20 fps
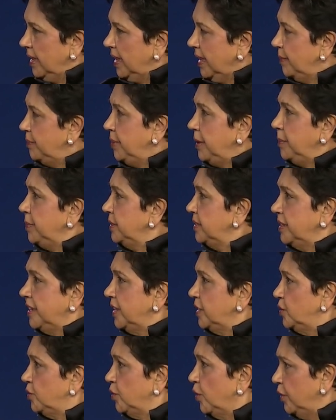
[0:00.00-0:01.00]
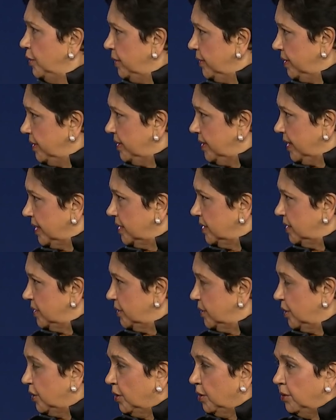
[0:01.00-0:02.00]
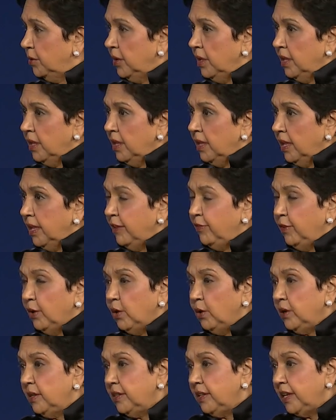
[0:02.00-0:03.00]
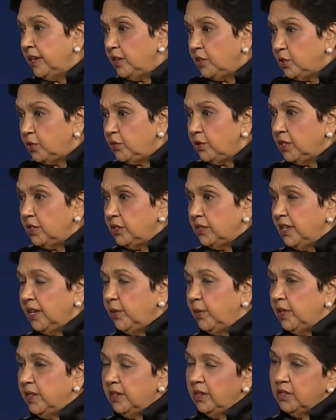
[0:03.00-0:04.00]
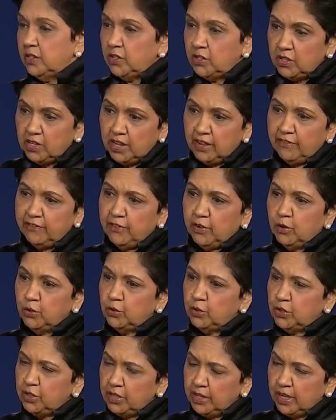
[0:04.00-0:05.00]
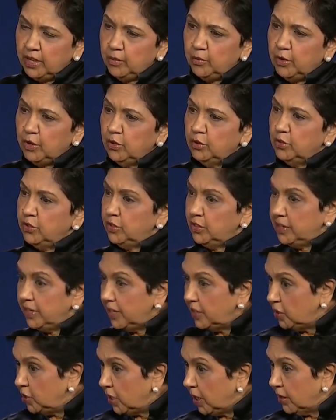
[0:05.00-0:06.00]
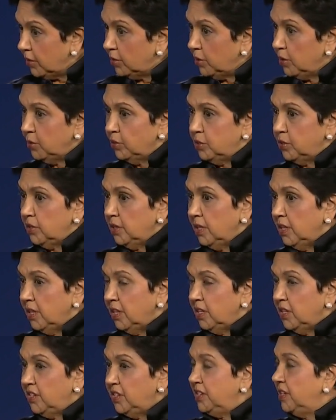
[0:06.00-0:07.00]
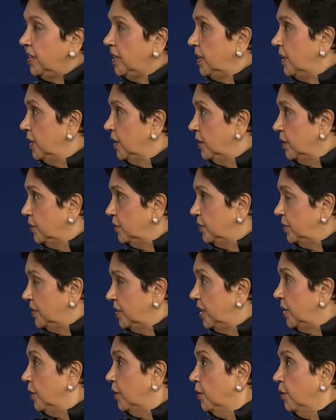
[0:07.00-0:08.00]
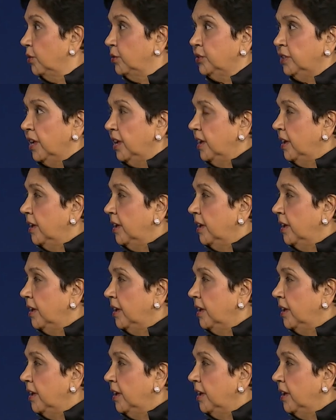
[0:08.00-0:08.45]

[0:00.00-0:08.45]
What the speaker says: And people did extraordinary things. So if you look at the industry today, whether it's CFOs, CMOs, CHROs, CEOs, COOs,